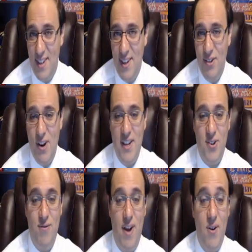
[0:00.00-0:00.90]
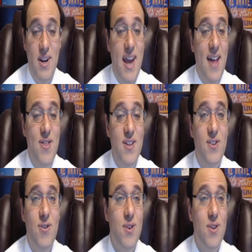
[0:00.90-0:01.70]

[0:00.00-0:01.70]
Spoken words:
you guys are varied, and these are